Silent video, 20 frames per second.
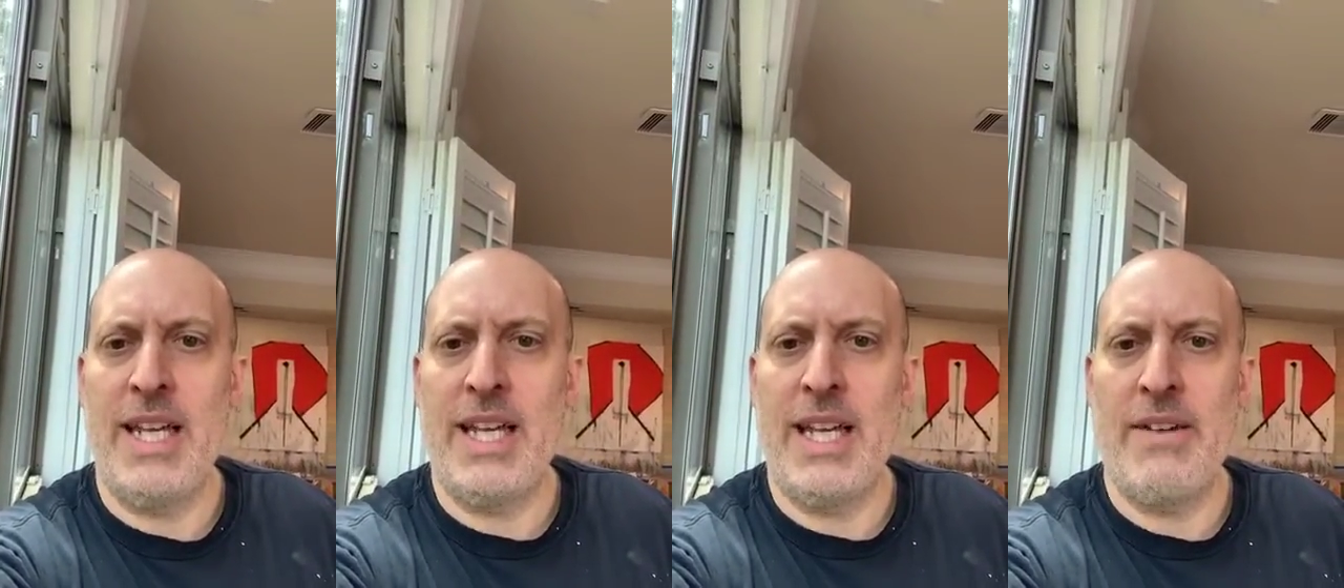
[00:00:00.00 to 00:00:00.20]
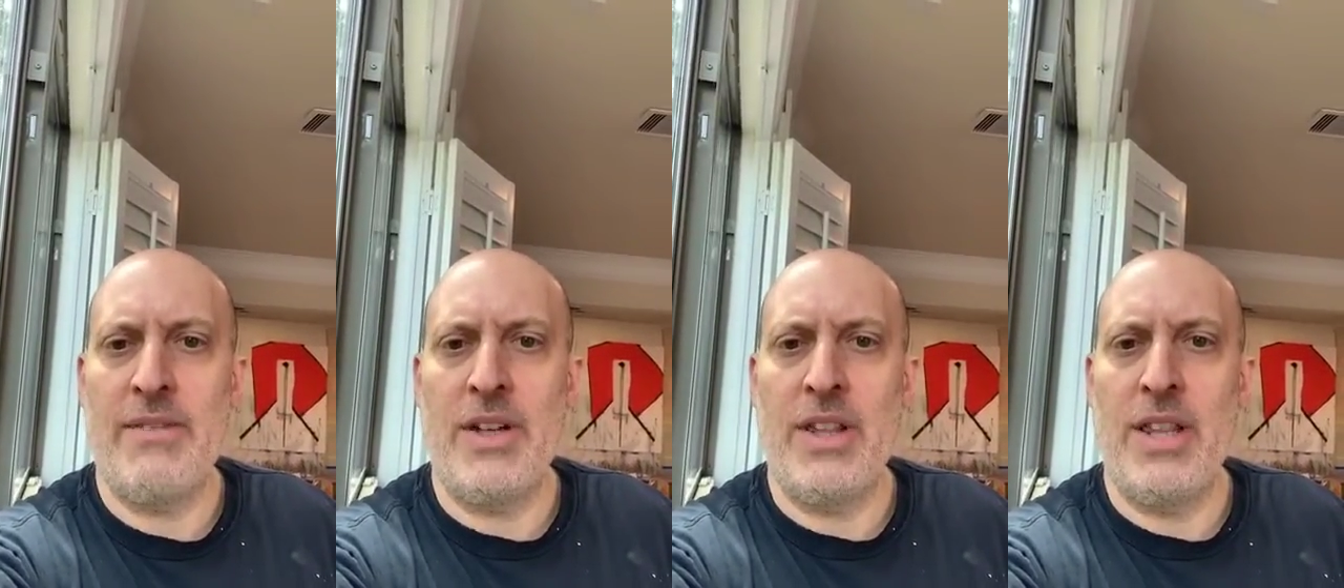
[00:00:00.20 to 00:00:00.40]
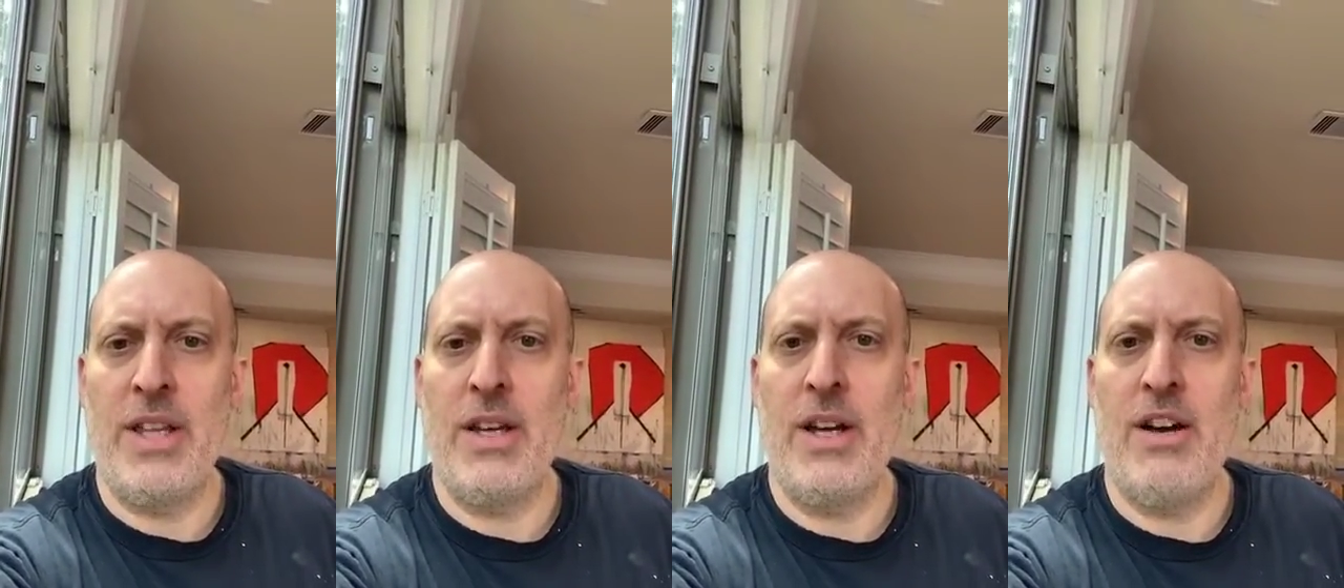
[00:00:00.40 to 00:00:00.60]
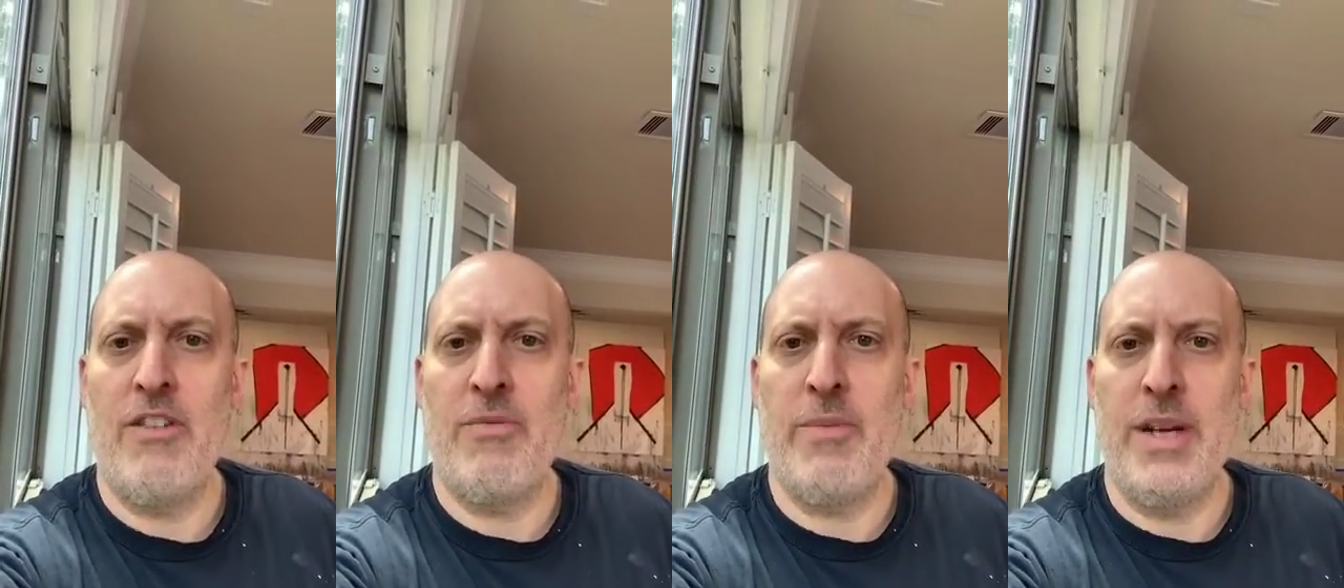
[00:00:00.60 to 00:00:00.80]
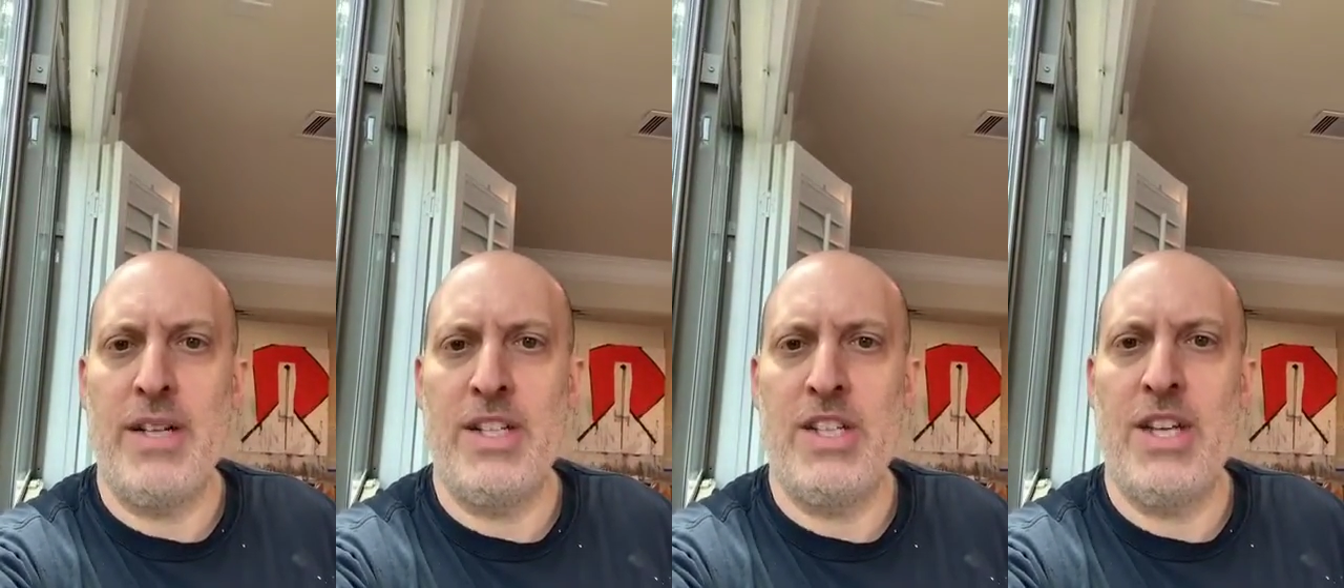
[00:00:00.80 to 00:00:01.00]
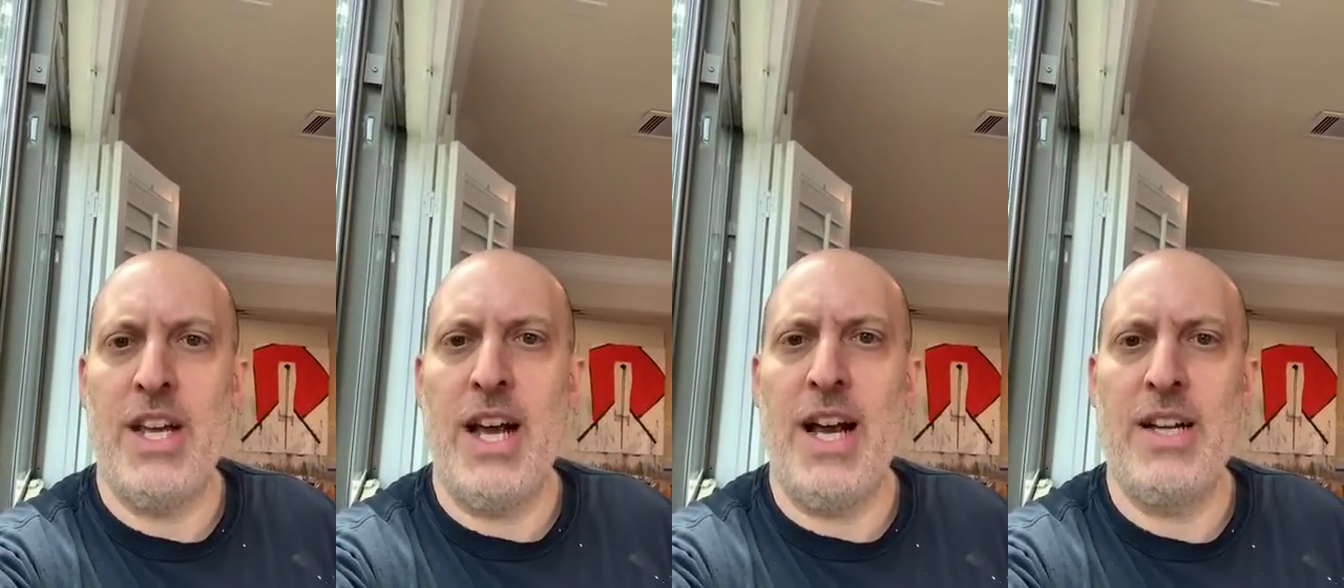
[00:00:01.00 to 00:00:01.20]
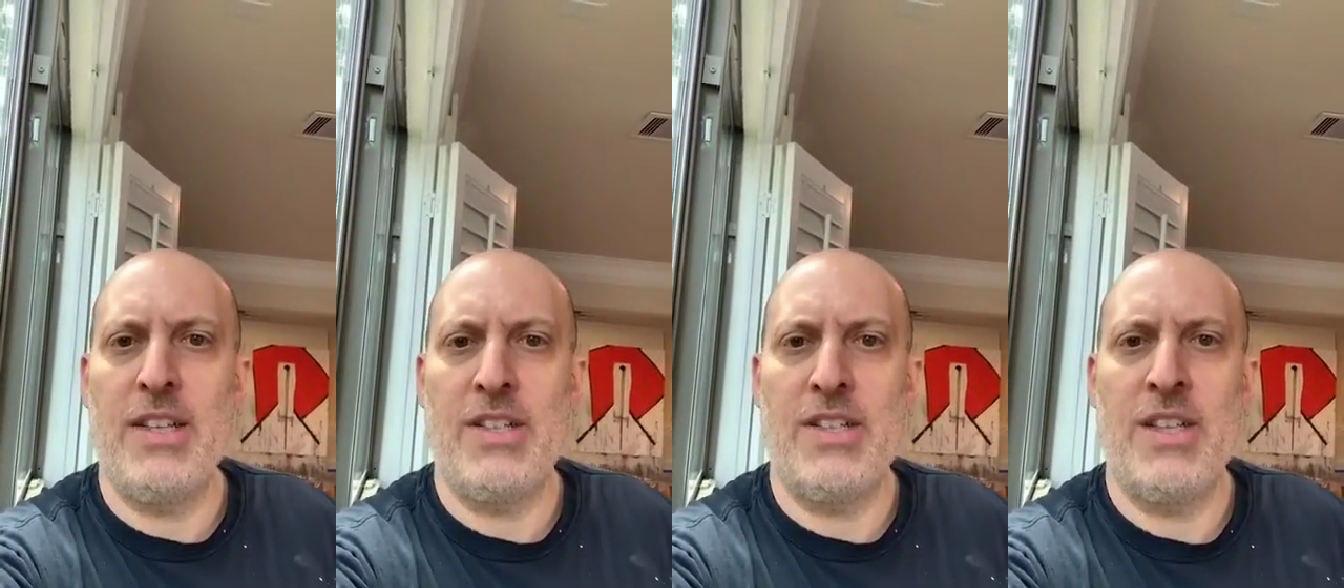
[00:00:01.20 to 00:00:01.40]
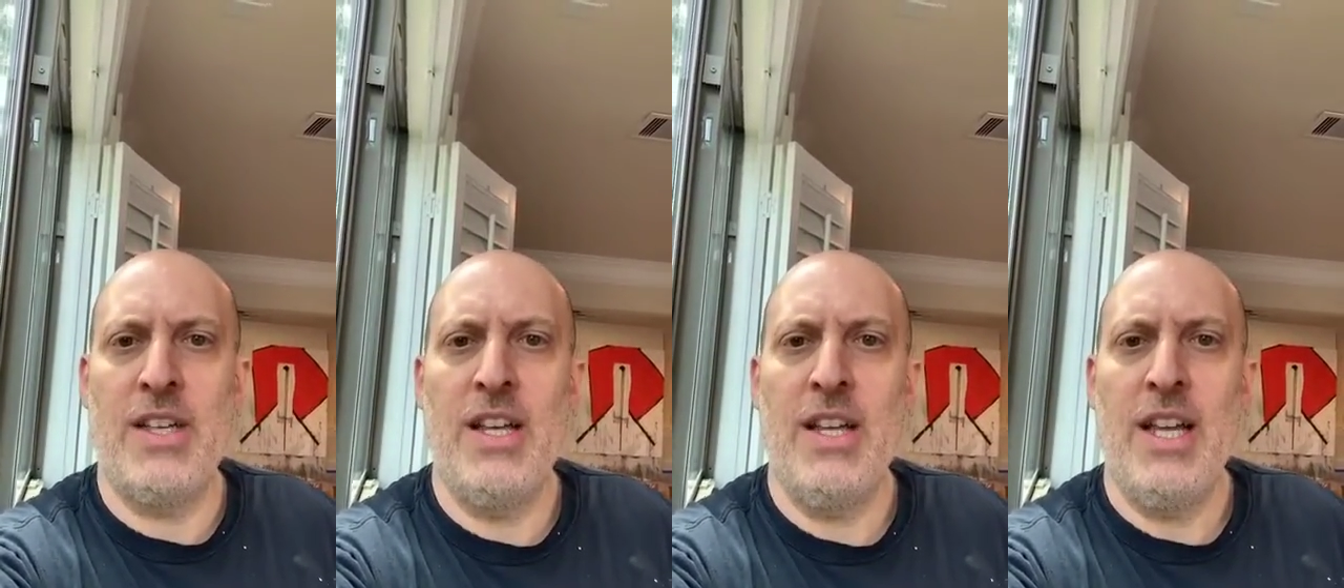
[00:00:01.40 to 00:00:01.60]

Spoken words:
everything off my chest